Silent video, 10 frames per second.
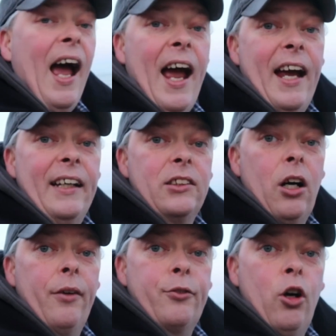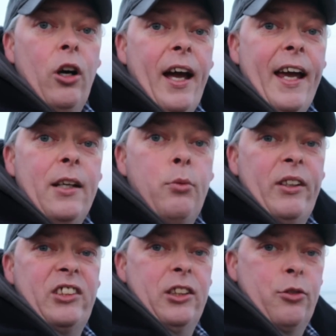and I've got a
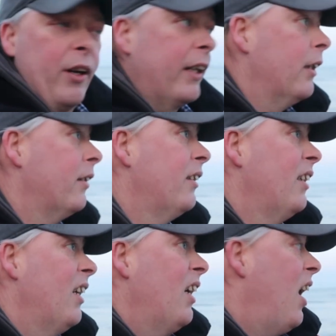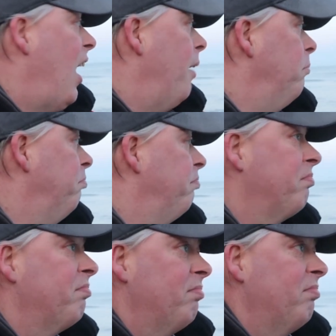Wessex rig.
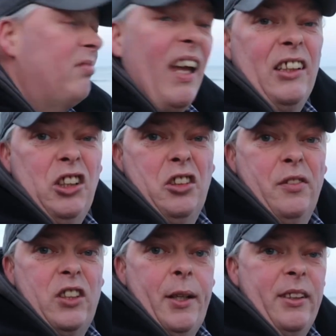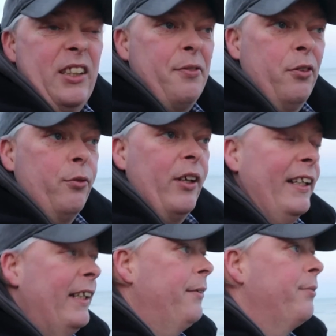Yeah, just for something different
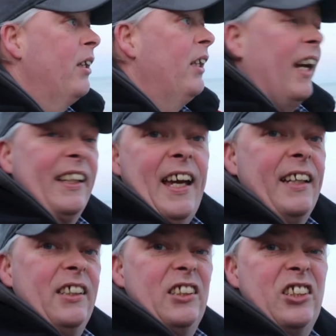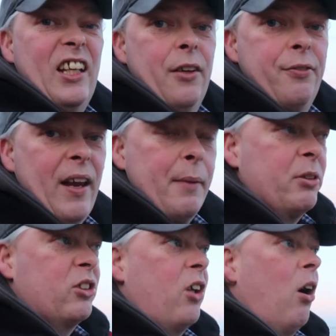really. Again, still a
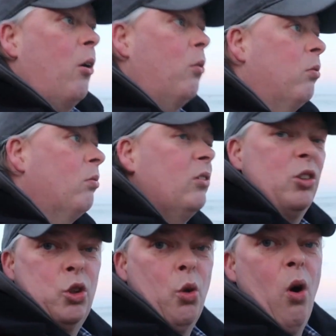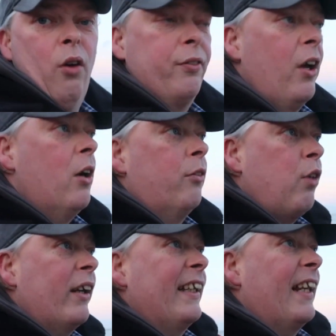flapper style sort of
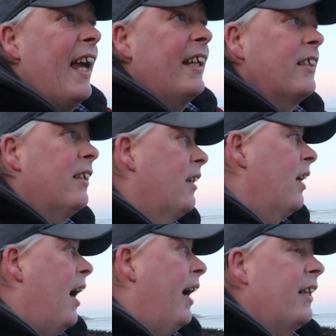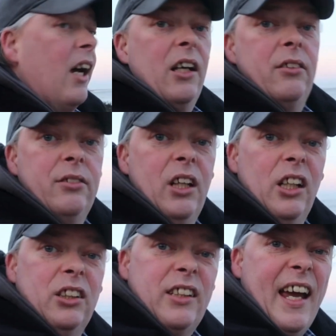running lead, and
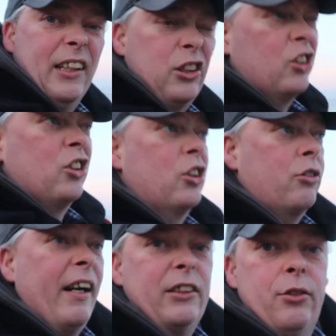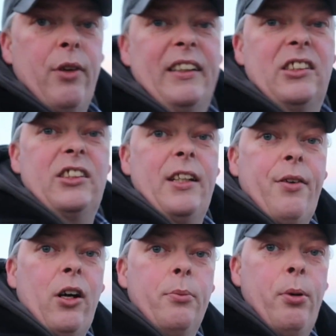yeah, just to scratch a rig to see
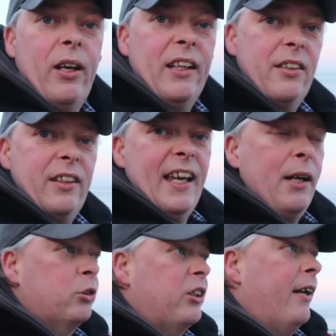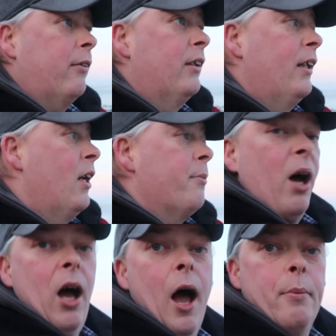if I can pull anything else out.
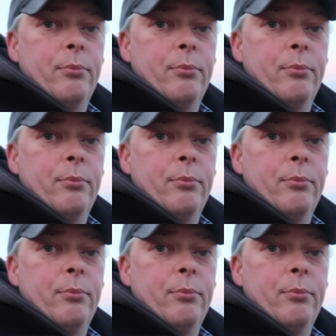But